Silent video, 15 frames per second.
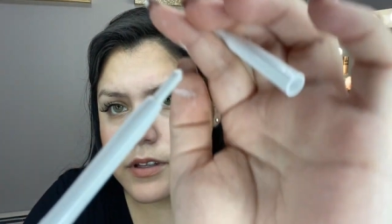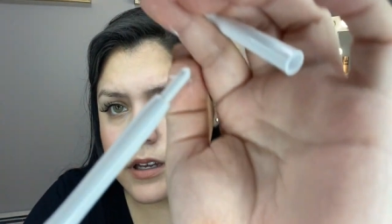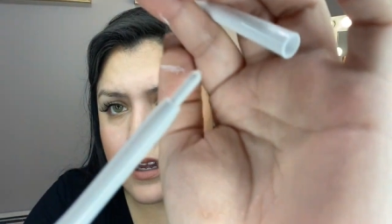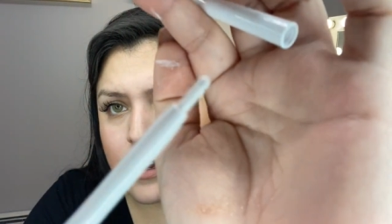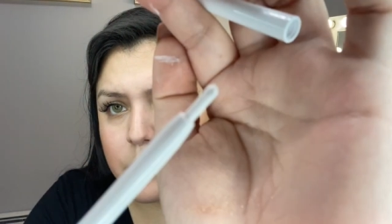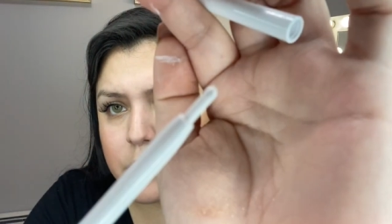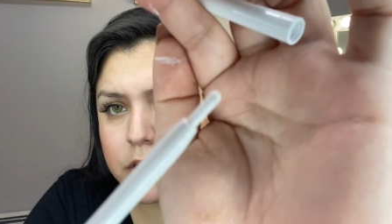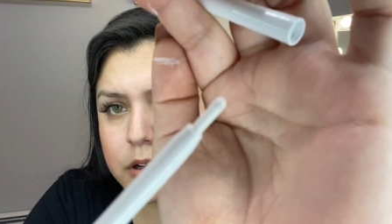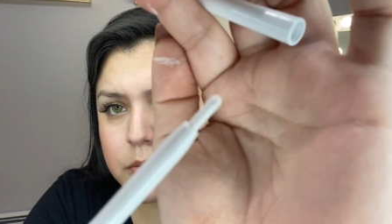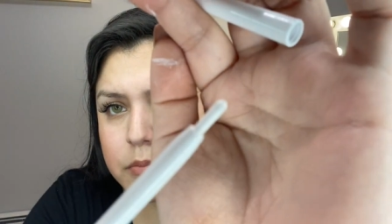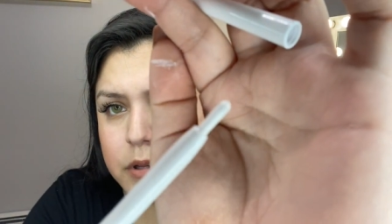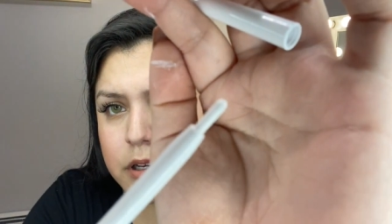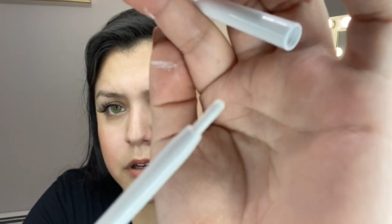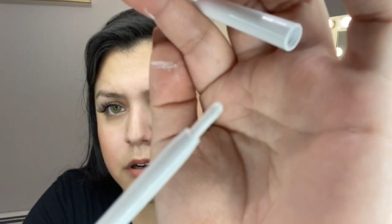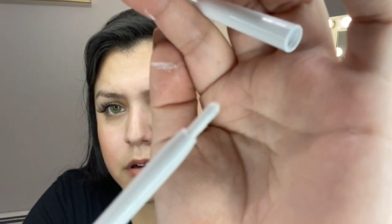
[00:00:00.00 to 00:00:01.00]
the camera can
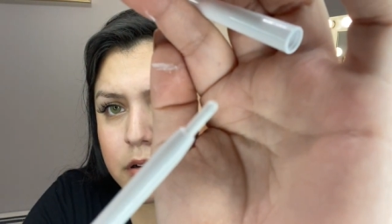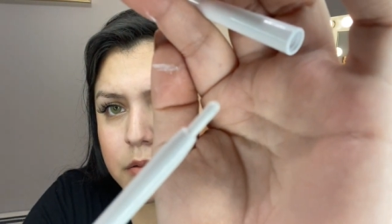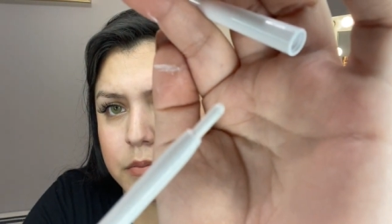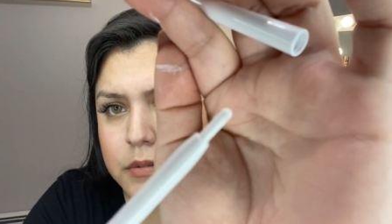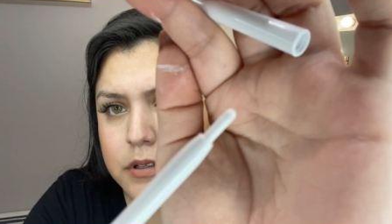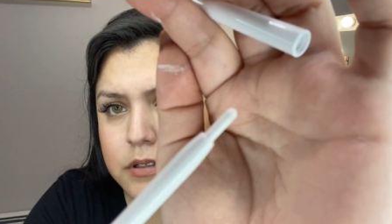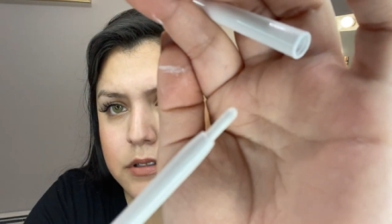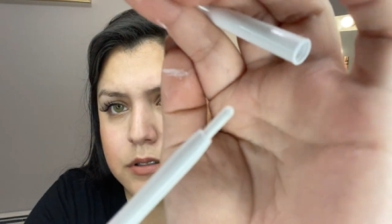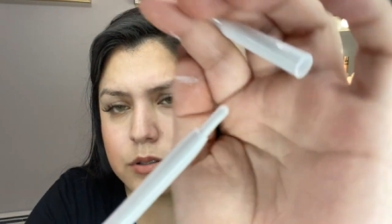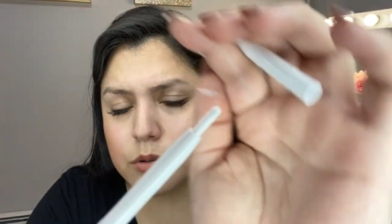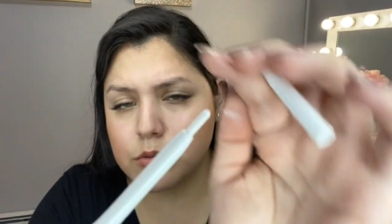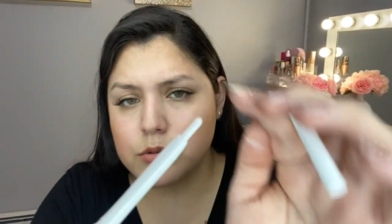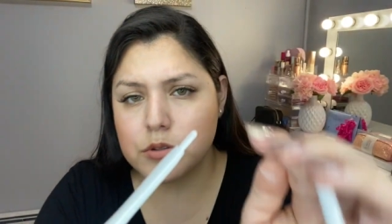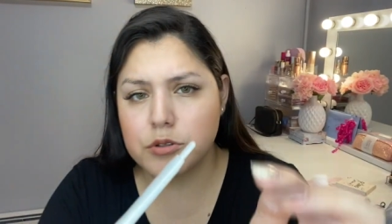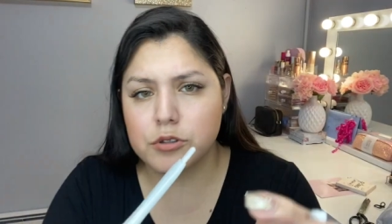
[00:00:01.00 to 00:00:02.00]
pick it up. It's
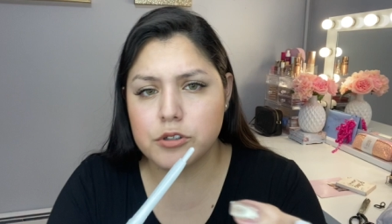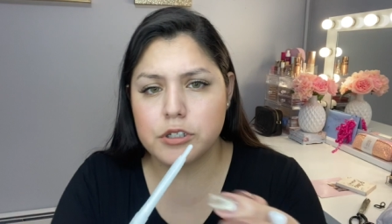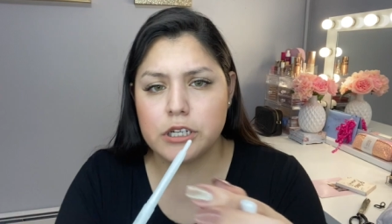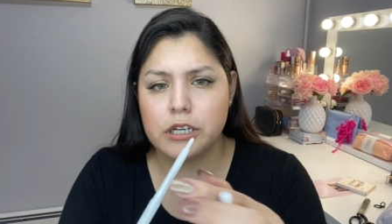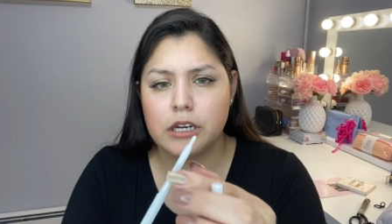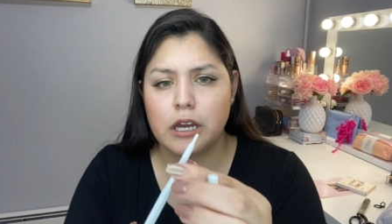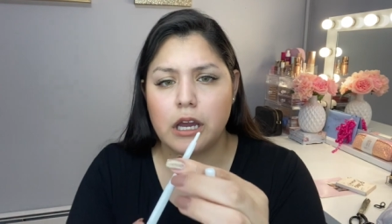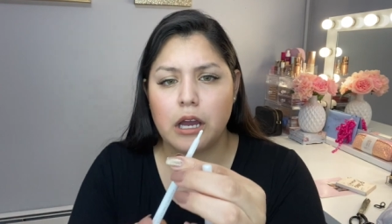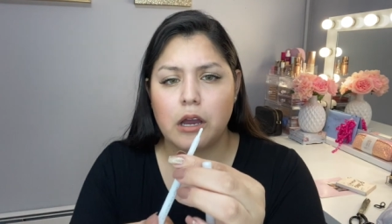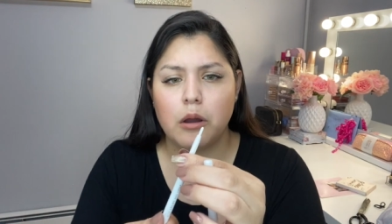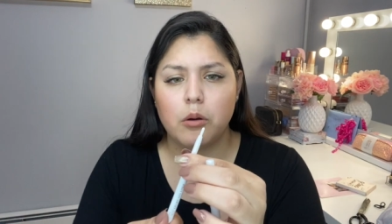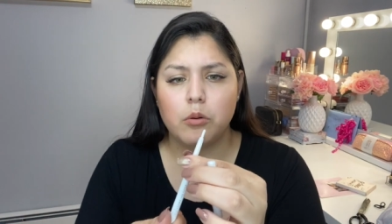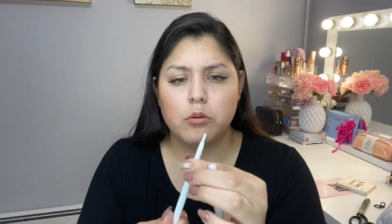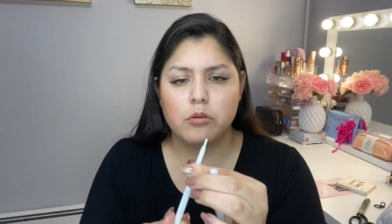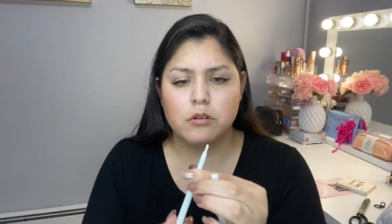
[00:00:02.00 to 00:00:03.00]
so dirty
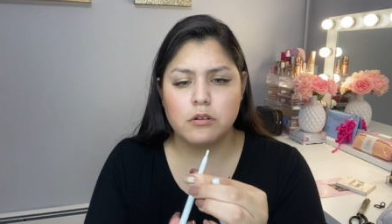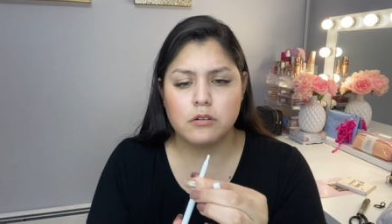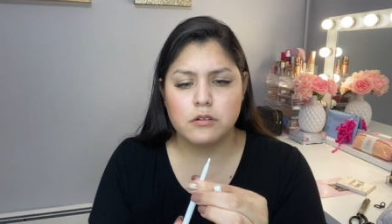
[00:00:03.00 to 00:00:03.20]
now.